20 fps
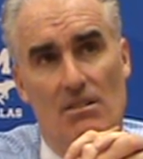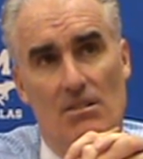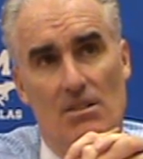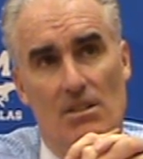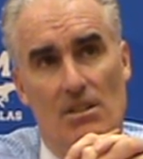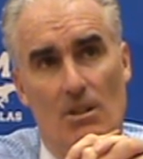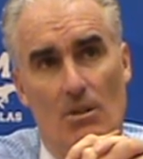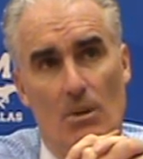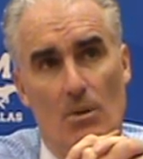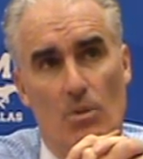
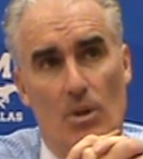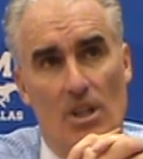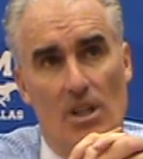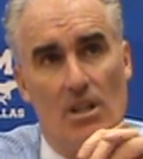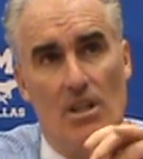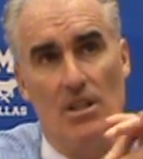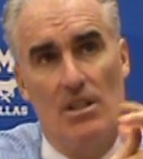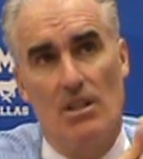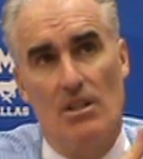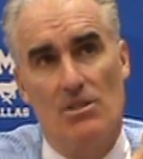you know, we
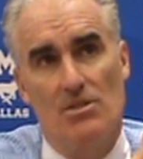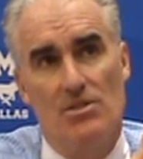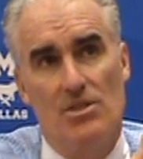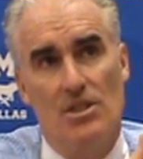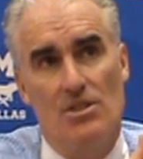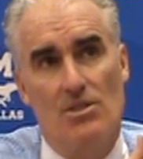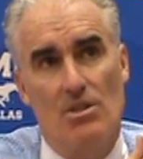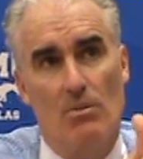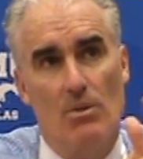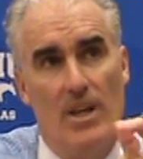work on those
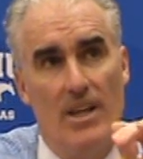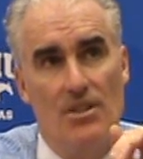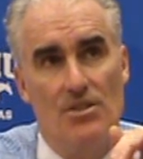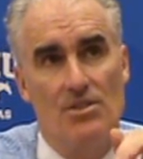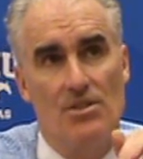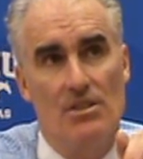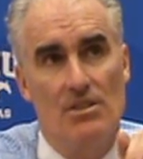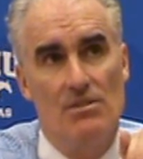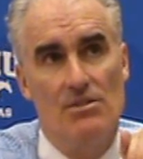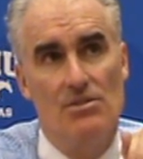
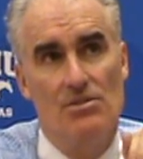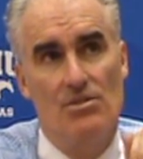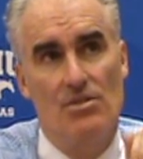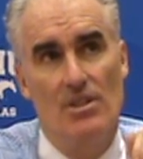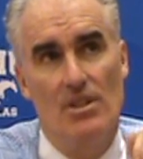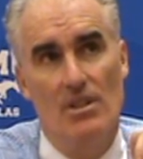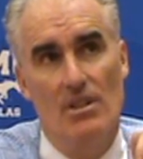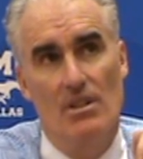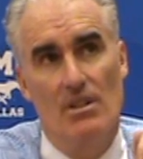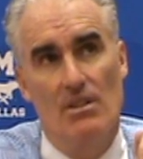situations
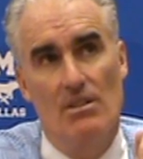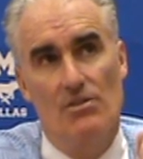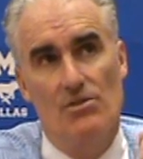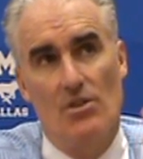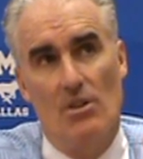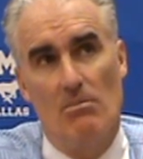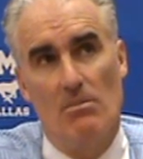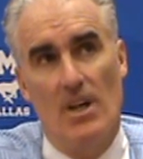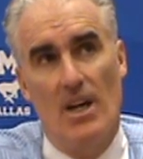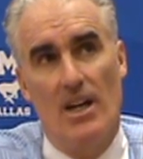
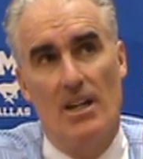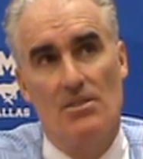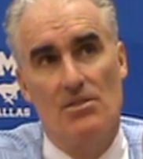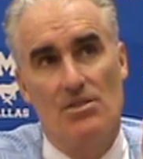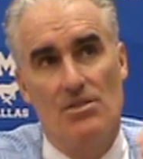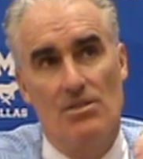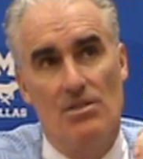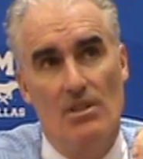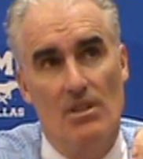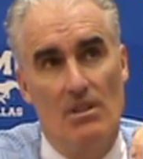so
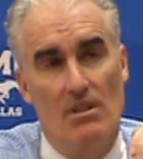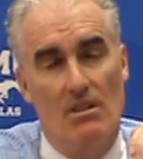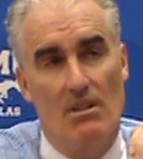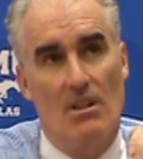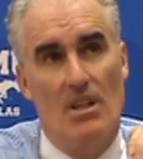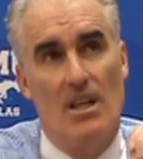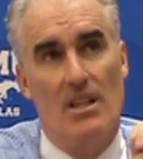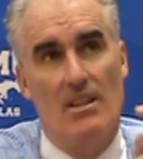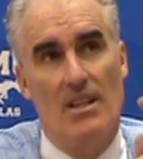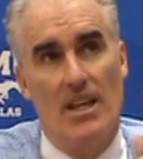much
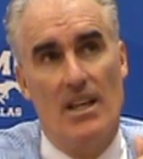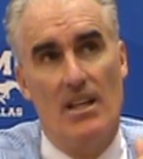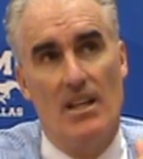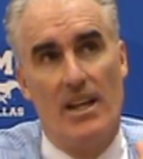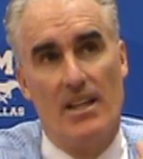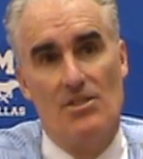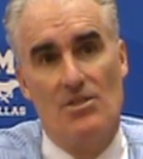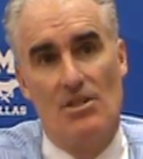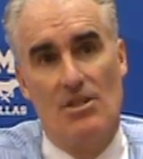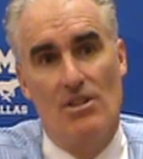that they
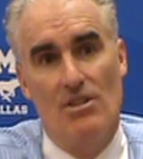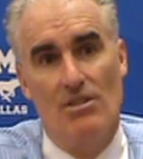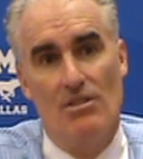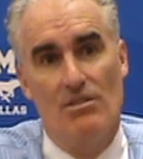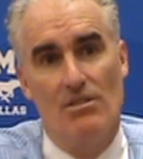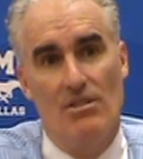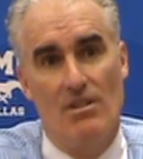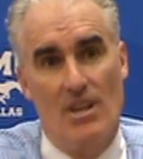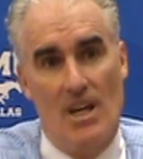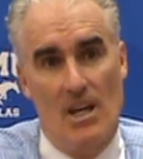
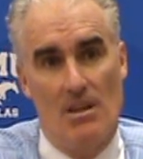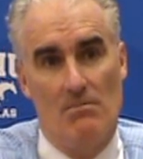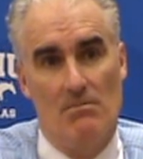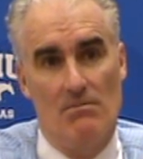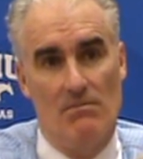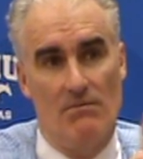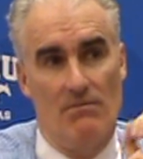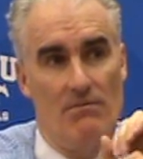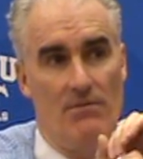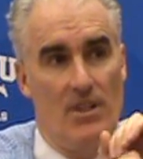execute
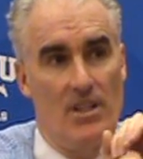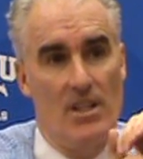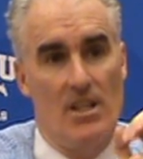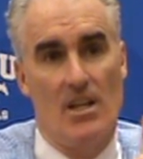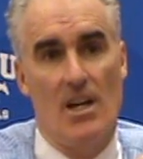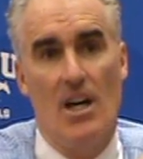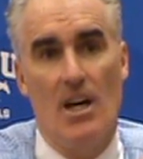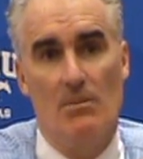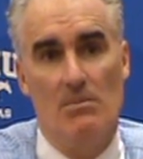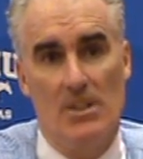them very
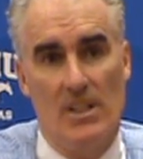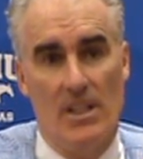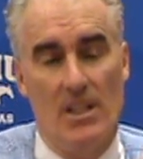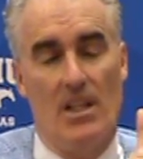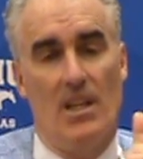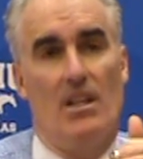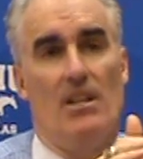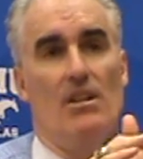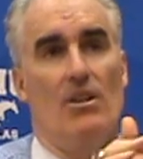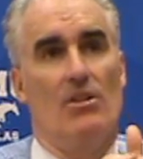calmly.
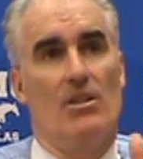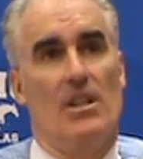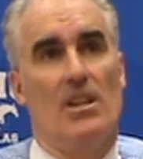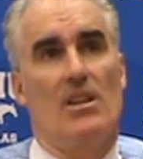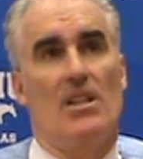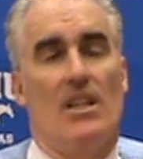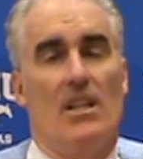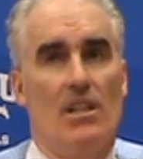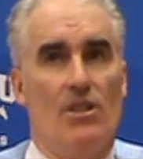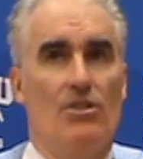And the only
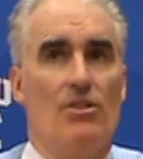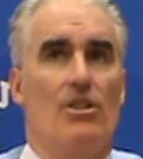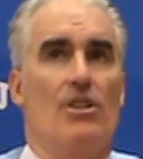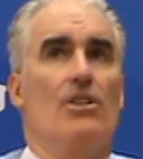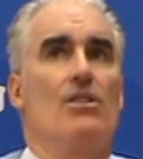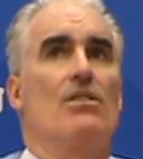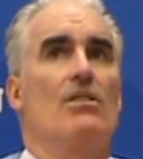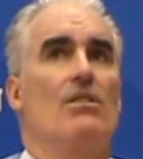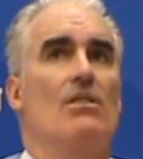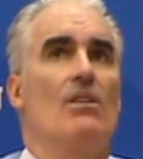thing you
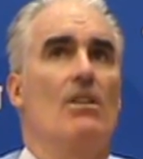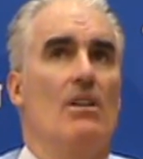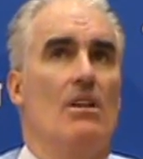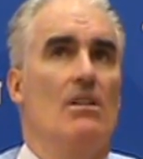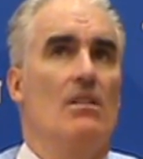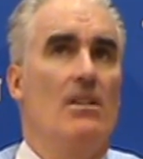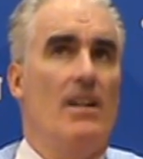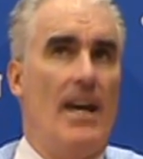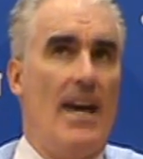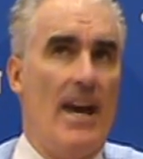could
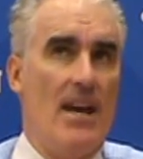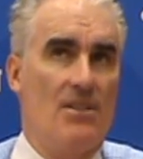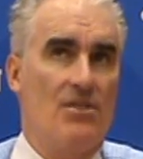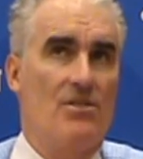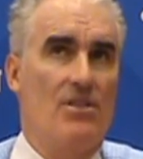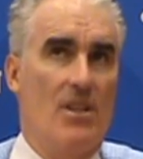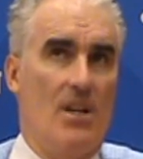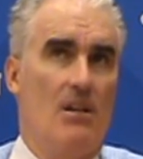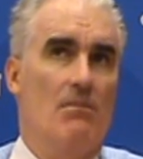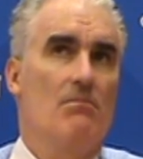
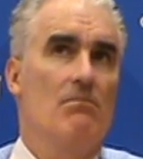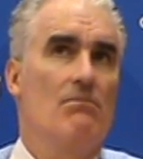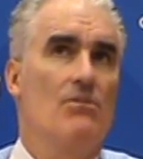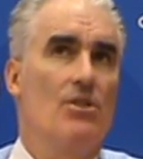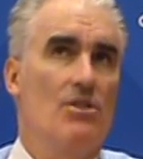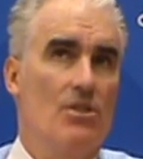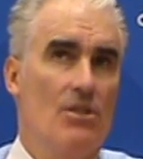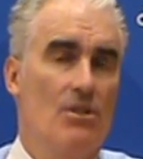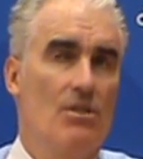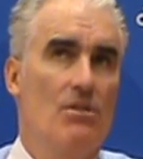ask them
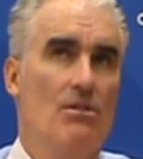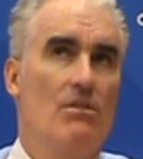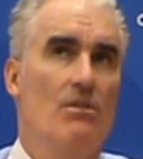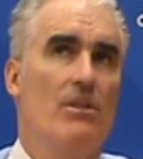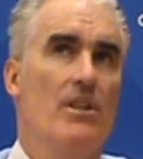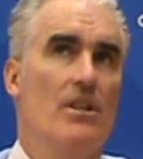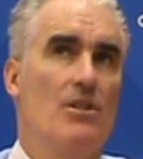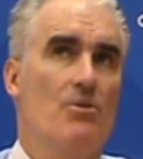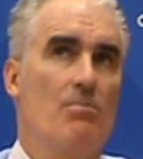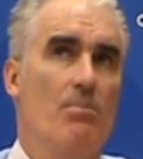to
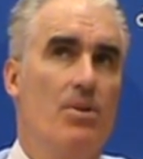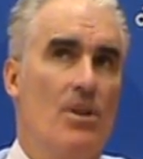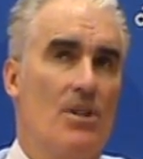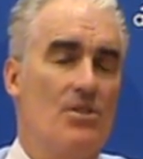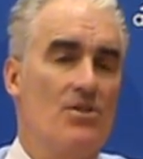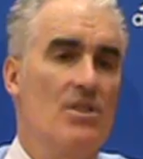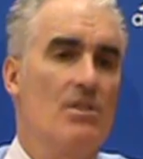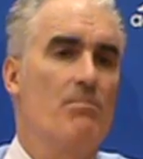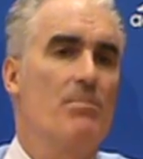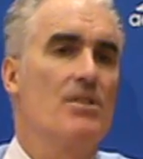do is put
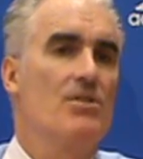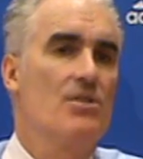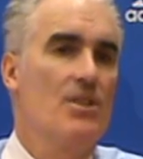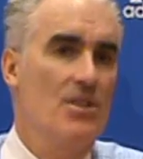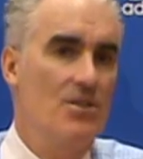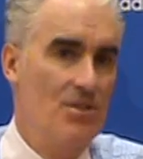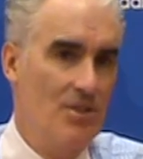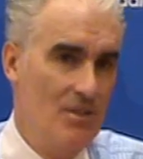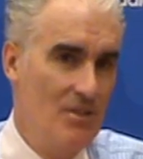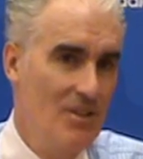us in
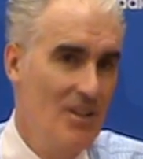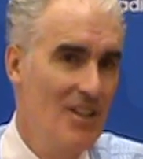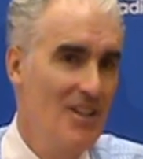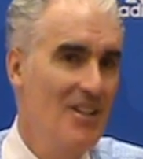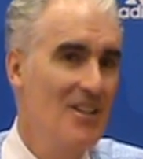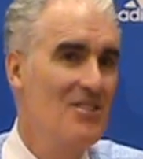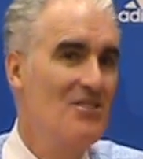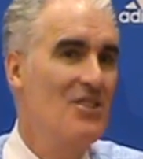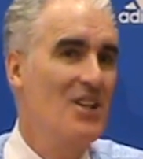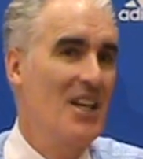position
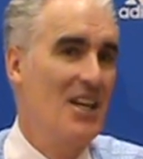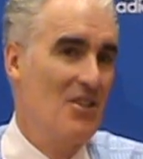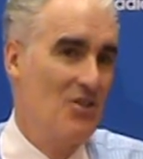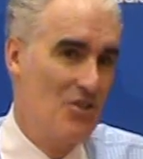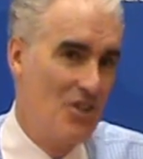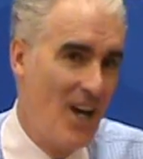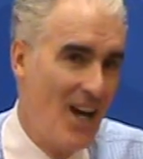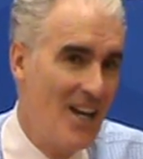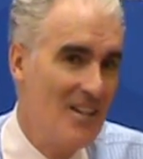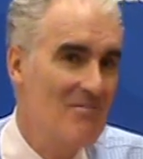to get a
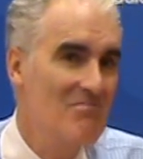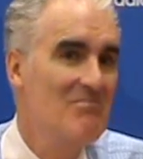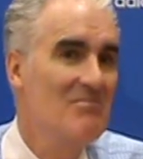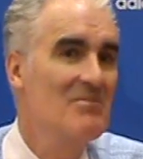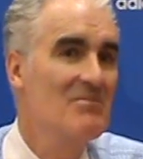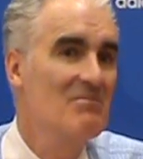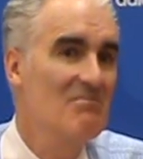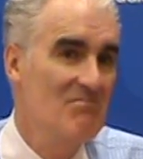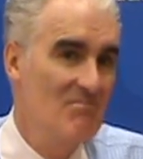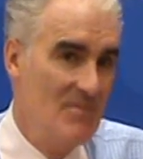shot.
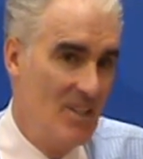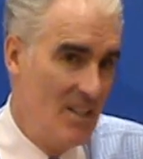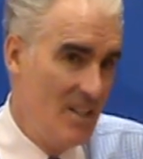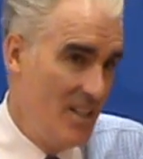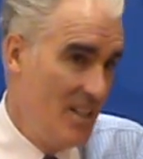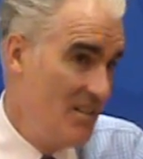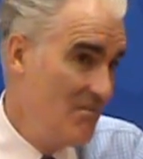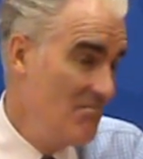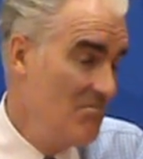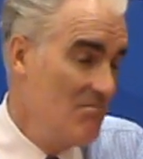And
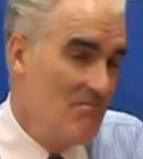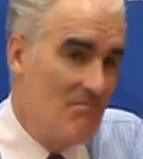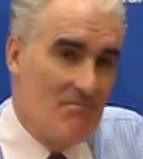then